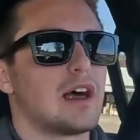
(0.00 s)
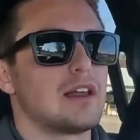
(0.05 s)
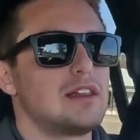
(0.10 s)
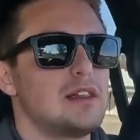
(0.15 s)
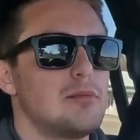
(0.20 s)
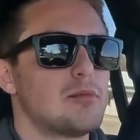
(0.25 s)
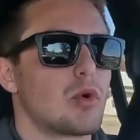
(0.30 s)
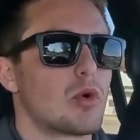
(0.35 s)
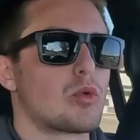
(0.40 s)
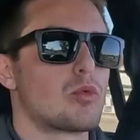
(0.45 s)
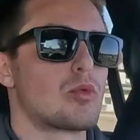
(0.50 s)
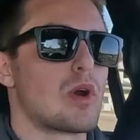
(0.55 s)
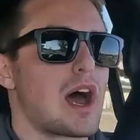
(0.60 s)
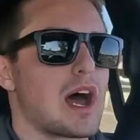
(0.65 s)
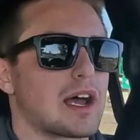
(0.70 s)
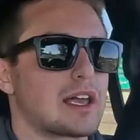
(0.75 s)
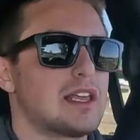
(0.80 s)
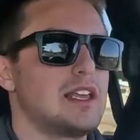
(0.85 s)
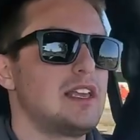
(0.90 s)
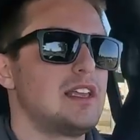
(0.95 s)
the more
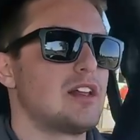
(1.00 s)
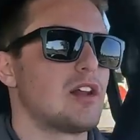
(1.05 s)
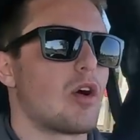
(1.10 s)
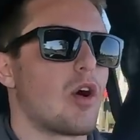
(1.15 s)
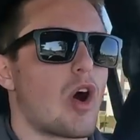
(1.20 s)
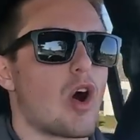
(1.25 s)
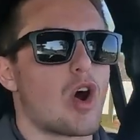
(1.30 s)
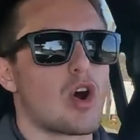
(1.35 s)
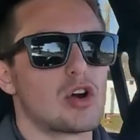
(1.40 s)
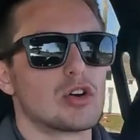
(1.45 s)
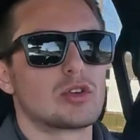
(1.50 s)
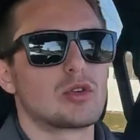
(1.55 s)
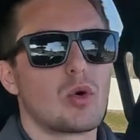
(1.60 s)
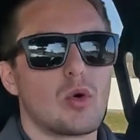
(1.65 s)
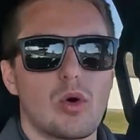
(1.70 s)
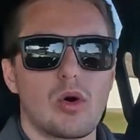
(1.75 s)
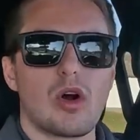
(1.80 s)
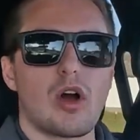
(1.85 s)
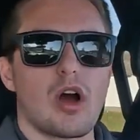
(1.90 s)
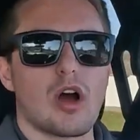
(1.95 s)
rocky, you know,
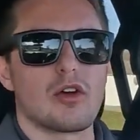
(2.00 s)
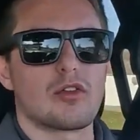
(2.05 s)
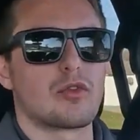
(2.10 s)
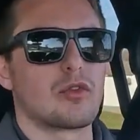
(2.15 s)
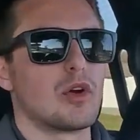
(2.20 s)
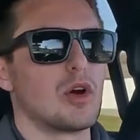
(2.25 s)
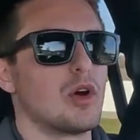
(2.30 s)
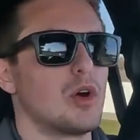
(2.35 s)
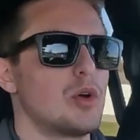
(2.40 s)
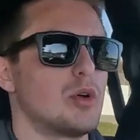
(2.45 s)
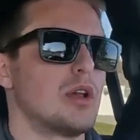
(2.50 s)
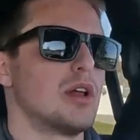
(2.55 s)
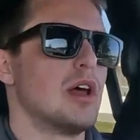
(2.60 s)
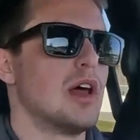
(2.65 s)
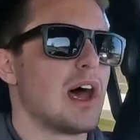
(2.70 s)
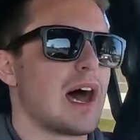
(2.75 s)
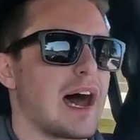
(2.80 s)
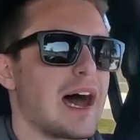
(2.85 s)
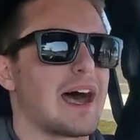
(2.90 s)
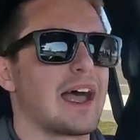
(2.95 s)
hardcore off-road,
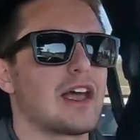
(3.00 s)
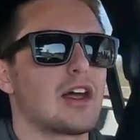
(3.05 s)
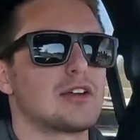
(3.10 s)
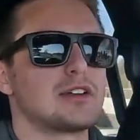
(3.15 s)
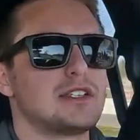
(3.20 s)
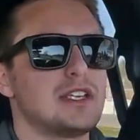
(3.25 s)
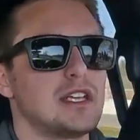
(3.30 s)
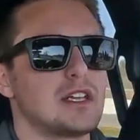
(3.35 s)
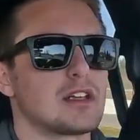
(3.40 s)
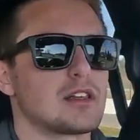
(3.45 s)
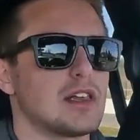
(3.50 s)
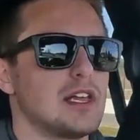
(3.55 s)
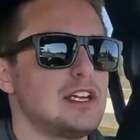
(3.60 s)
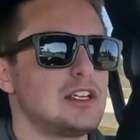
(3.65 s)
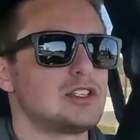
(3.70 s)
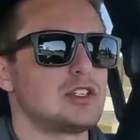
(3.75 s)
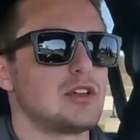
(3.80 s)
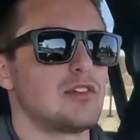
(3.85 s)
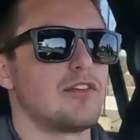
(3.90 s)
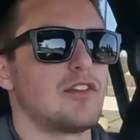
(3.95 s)
high
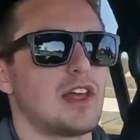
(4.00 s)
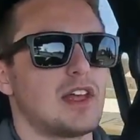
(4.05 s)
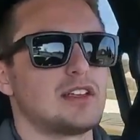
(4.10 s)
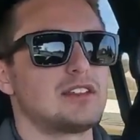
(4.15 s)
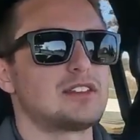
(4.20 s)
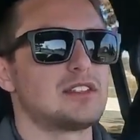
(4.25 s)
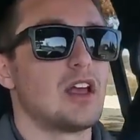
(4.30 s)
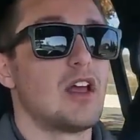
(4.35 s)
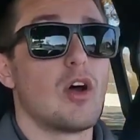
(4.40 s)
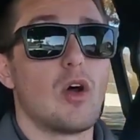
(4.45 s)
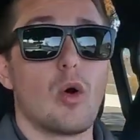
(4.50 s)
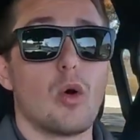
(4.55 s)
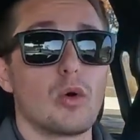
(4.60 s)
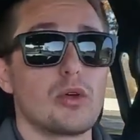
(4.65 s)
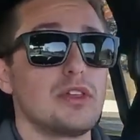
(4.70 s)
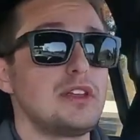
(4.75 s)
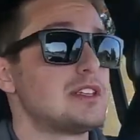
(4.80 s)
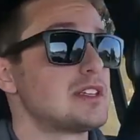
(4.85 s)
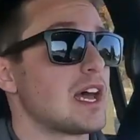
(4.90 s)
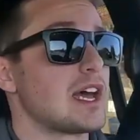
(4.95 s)
articulation events, or
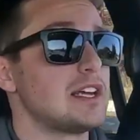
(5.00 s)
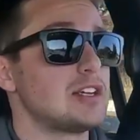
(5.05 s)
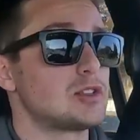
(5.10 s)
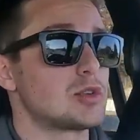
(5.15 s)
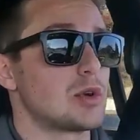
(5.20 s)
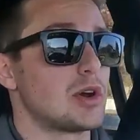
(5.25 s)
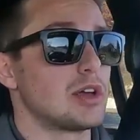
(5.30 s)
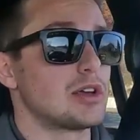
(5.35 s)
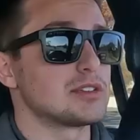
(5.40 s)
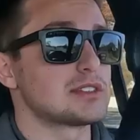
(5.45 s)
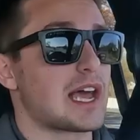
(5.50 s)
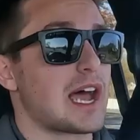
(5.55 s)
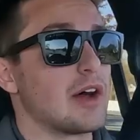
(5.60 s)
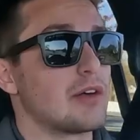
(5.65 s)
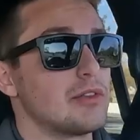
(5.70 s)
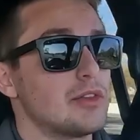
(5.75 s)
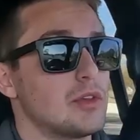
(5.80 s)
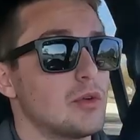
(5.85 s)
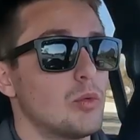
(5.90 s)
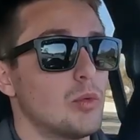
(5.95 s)
the tight trails
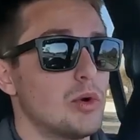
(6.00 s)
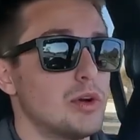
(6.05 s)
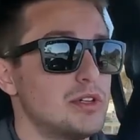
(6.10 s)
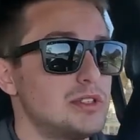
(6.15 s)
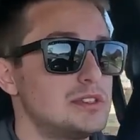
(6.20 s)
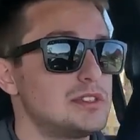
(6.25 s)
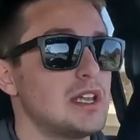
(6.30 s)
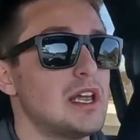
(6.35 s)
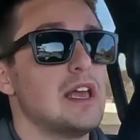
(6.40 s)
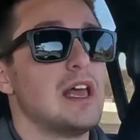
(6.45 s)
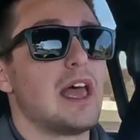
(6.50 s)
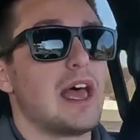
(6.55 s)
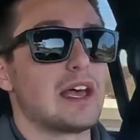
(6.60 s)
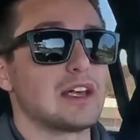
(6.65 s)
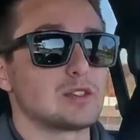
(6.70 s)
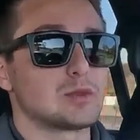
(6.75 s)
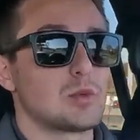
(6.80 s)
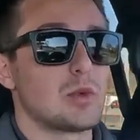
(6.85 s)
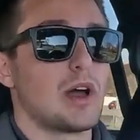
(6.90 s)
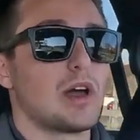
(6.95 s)
out in the woods
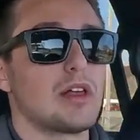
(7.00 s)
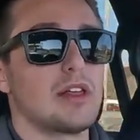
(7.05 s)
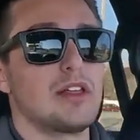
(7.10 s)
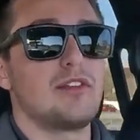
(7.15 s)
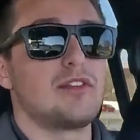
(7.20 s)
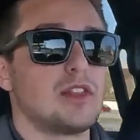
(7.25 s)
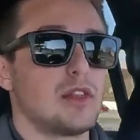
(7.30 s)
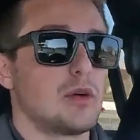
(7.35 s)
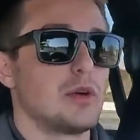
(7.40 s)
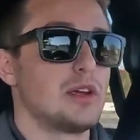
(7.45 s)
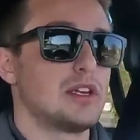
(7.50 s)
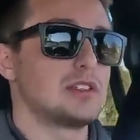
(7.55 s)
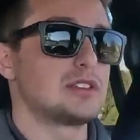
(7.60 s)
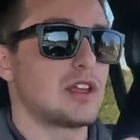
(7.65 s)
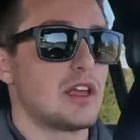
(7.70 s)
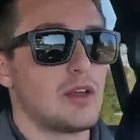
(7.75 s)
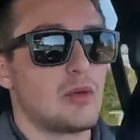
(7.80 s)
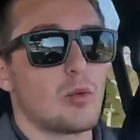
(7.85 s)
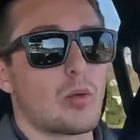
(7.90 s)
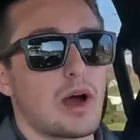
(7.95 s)
as well, even though it is
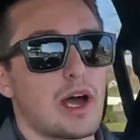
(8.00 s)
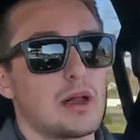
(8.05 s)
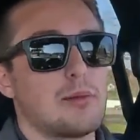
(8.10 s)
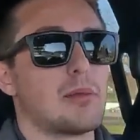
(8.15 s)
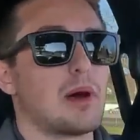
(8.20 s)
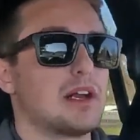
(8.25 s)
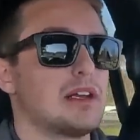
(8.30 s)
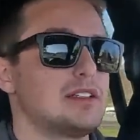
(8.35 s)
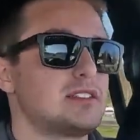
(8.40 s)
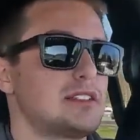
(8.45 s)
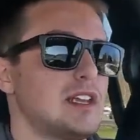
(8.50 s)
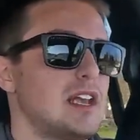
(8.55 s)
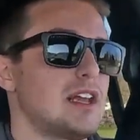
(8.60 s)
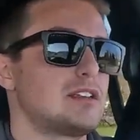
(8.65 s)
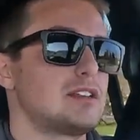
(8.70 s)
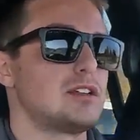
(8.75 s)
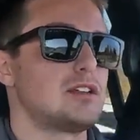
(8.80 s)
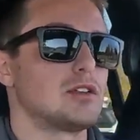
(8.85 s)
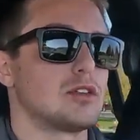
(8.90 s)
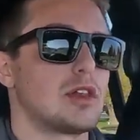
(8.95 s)
a wide body
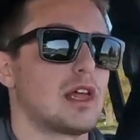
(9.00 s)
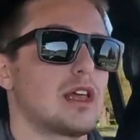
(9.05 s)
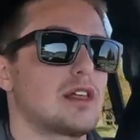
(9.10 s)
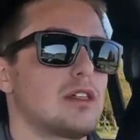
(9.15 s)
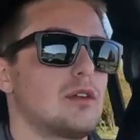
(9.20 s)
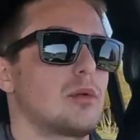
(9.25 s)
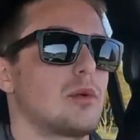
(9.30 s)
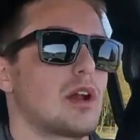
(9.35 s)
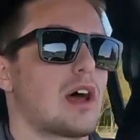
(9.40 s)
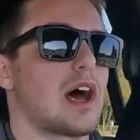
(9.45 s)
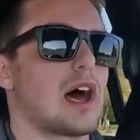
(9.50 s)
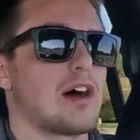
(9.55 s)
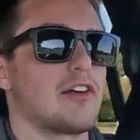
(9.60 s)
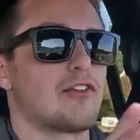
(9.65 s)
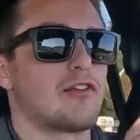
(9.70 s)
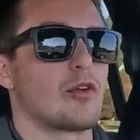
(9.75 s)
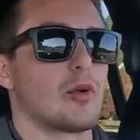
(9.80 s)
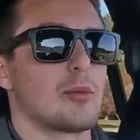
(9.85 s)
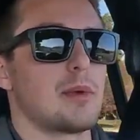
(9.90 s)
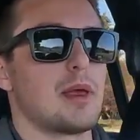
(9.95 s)
stance, and you'll likely want to opt
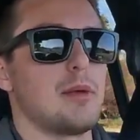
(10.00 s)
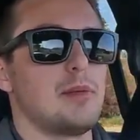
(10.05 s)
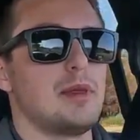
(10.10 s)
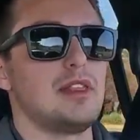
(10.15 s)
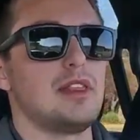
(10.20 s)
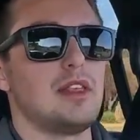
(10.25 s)
for maybe